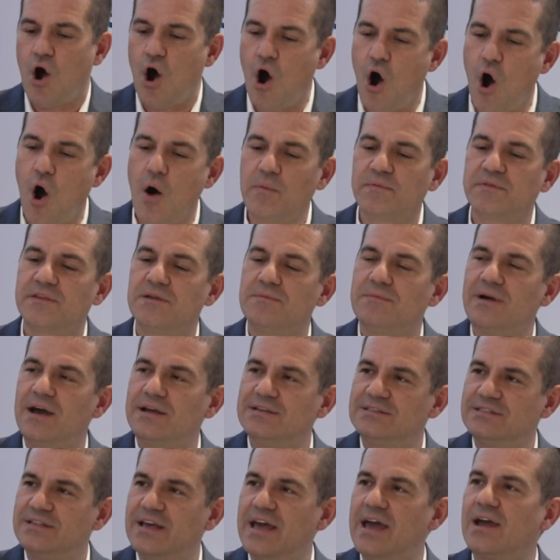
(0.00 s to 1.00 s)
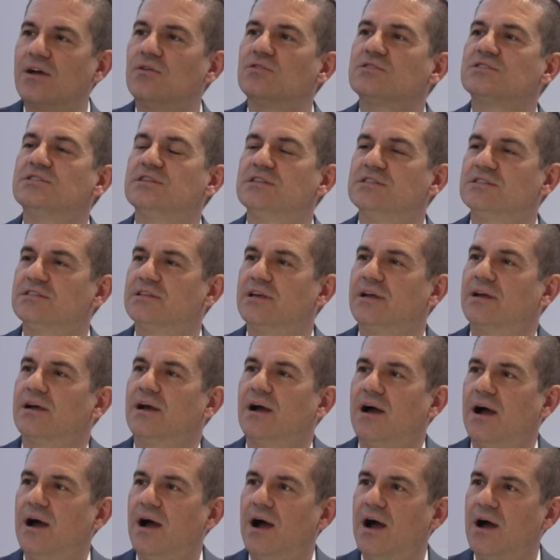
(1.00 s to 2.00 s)
optimize the ecosystem
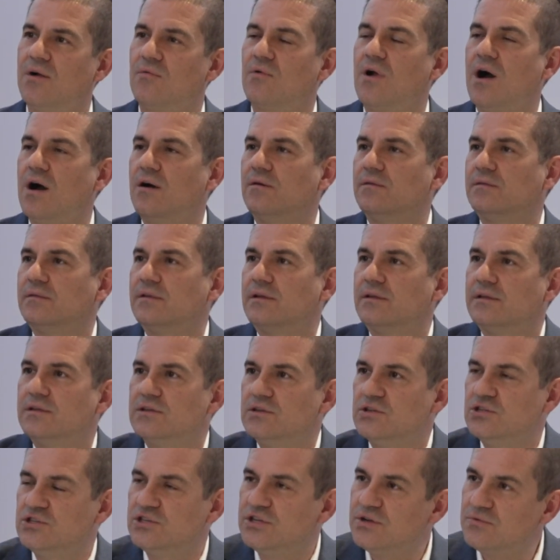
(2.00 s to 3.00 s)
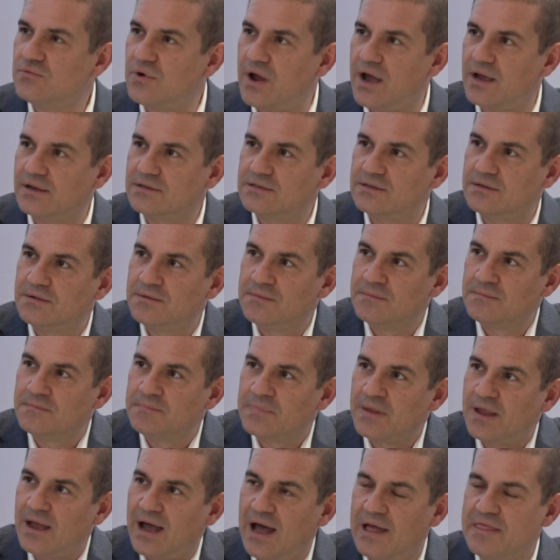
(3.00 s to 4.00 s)
around G-Rex.
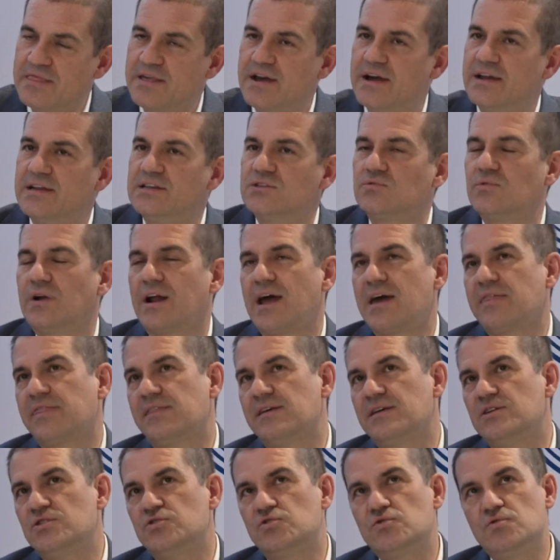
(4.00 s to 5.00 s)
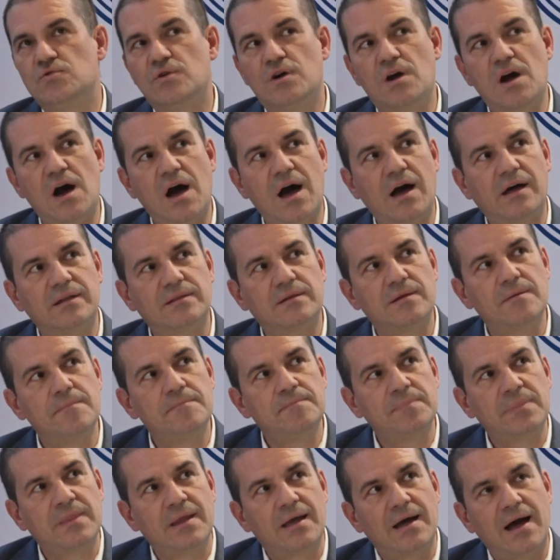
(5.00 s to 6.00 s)
And that is when I think you got
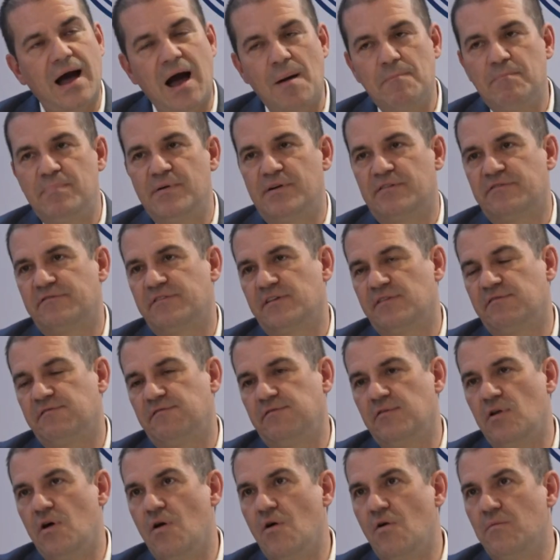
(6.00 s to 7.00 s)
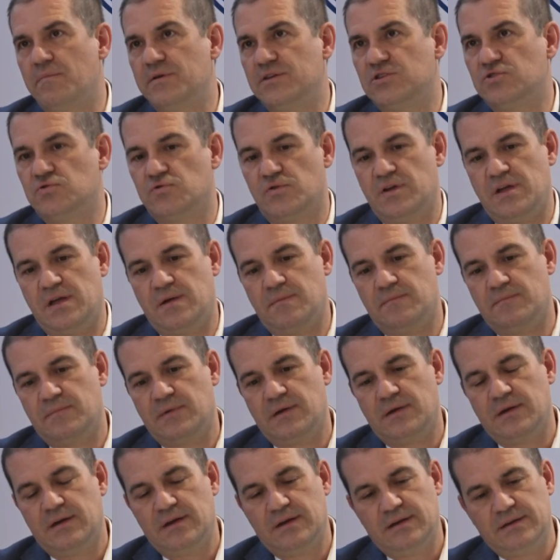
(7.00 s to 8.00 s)
a perfect flow between
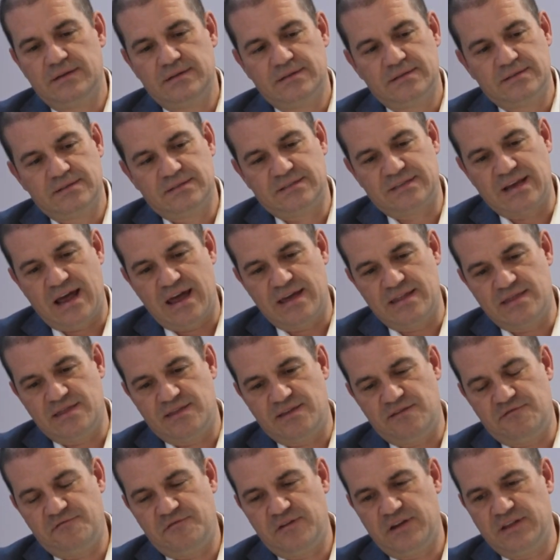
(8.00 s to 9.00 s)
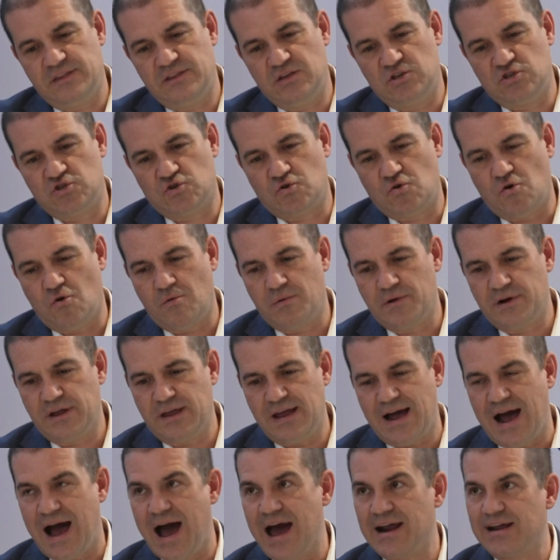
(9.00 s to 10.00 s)
scientific
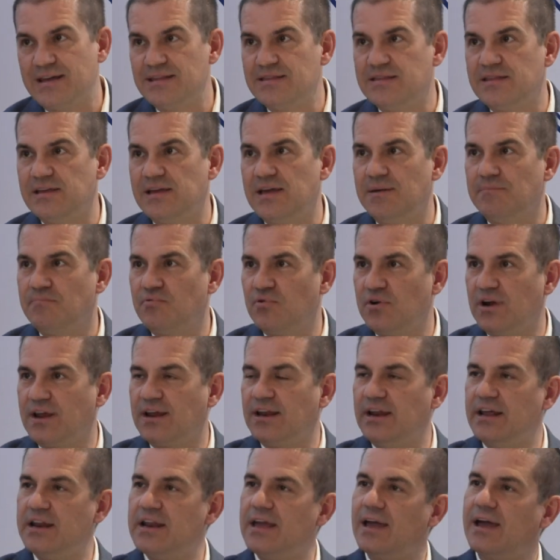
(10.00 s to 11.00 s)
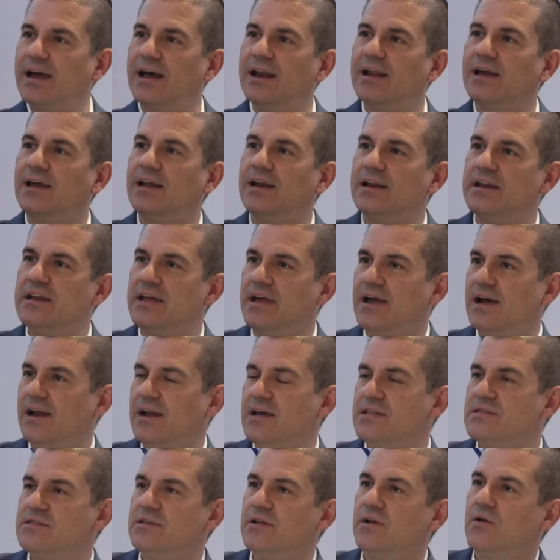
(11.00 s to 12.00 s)
discovery, R&D, preclinical, clinical,
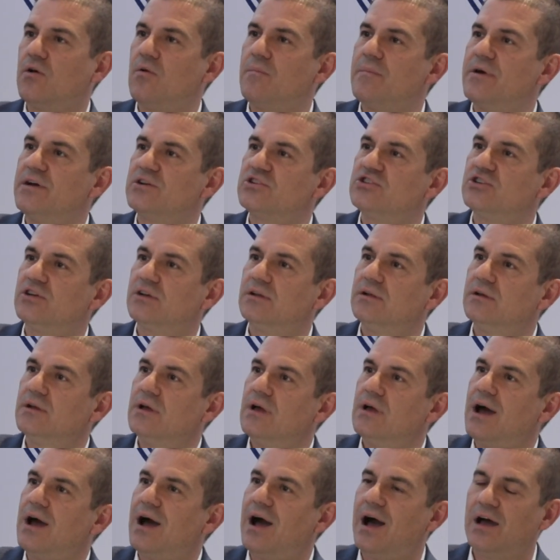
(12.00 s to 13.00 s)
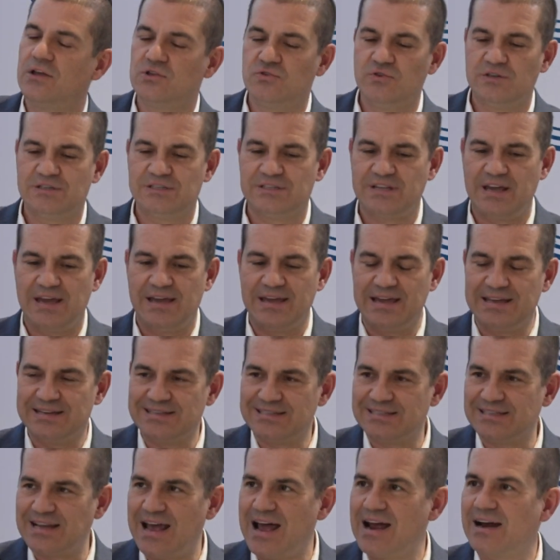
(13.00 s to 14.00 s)
and commercial. And you stay
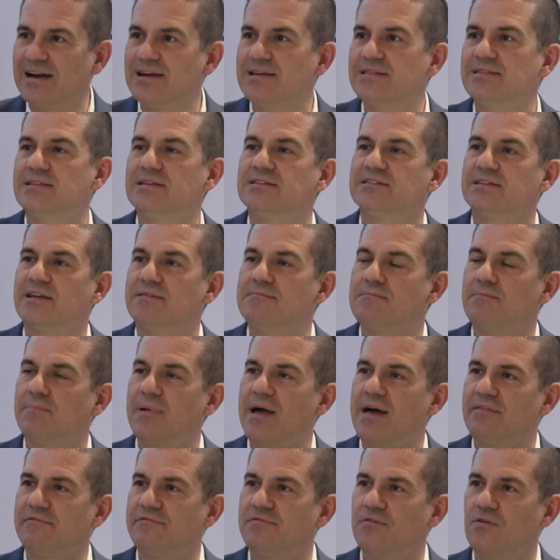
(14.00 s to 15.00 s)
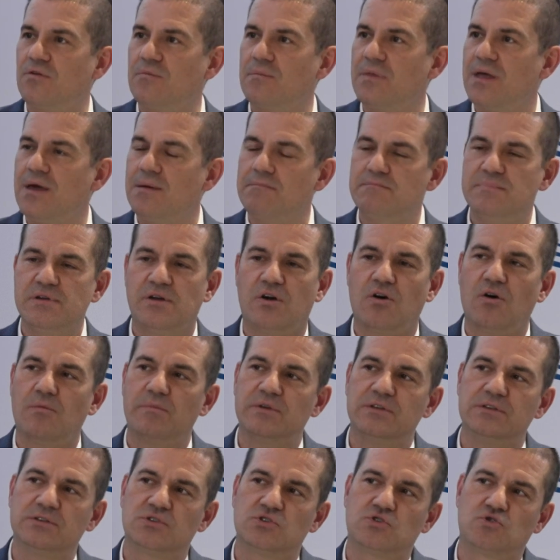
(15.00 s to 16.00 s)
exactly in the same platform,
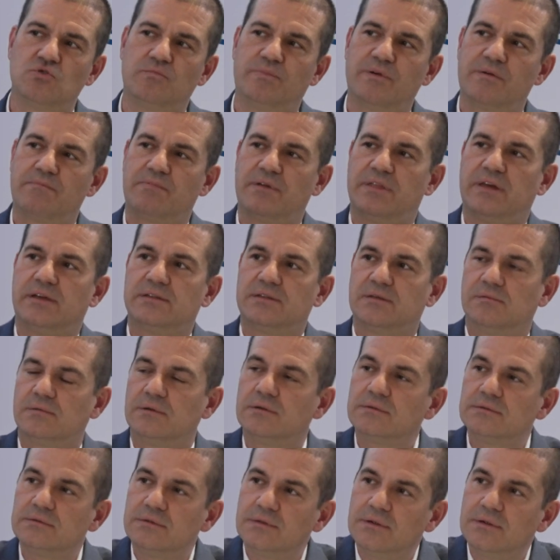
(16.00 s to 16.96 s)
becoming super predictable.